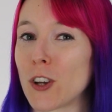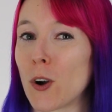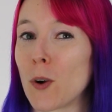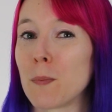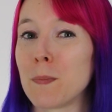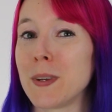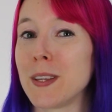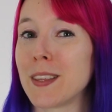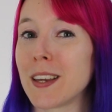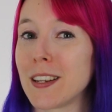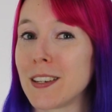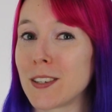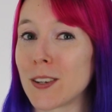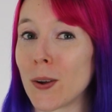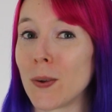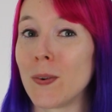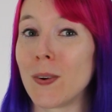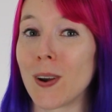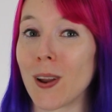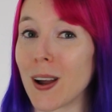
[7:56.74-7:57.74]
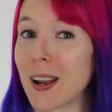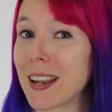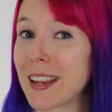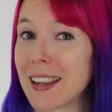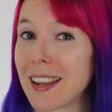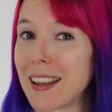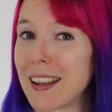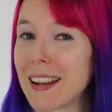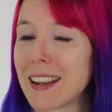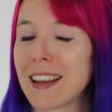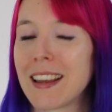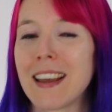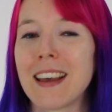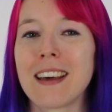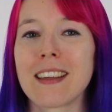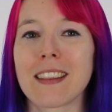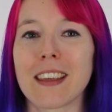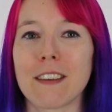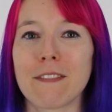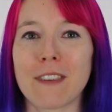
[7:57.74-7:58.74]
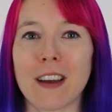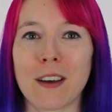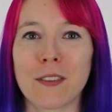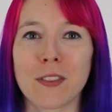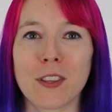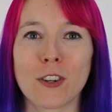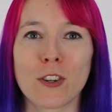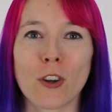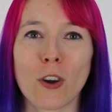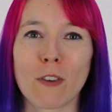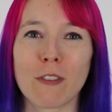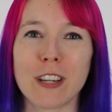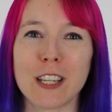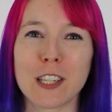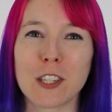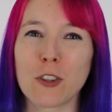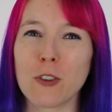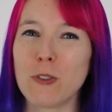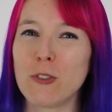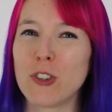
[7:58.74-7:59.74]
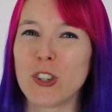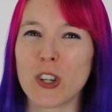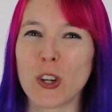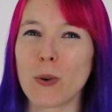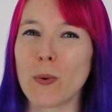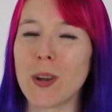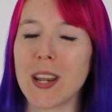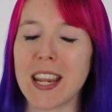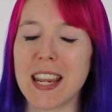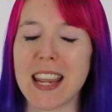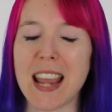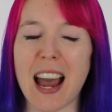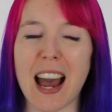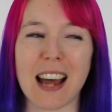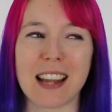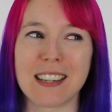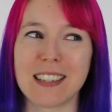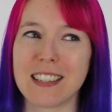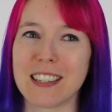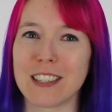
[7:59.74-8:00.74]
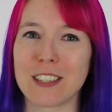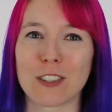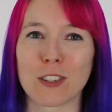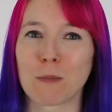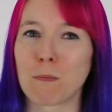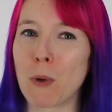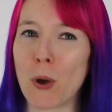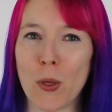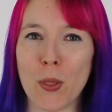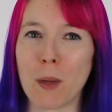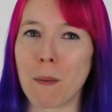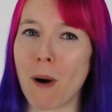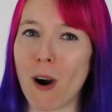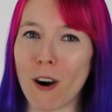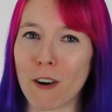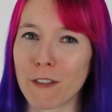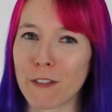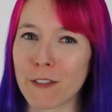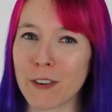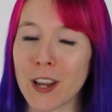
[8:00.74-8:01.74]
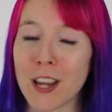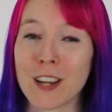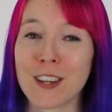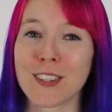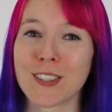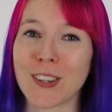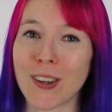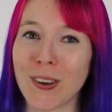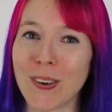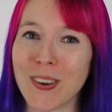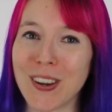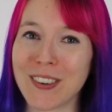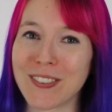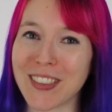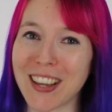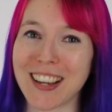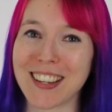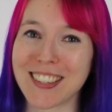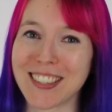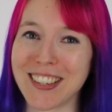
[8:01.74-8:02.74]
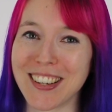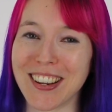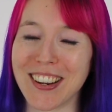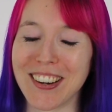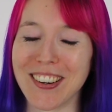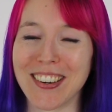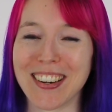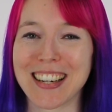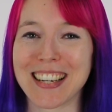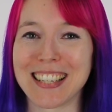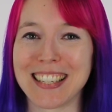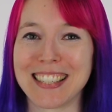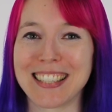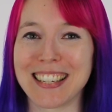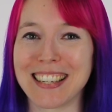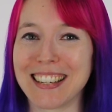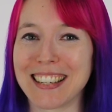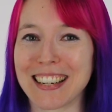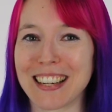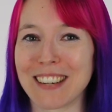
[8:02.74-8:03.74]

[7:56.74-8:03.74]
told me they don't like it. They found the nori too chewy and it just put them off. So if that's you, consider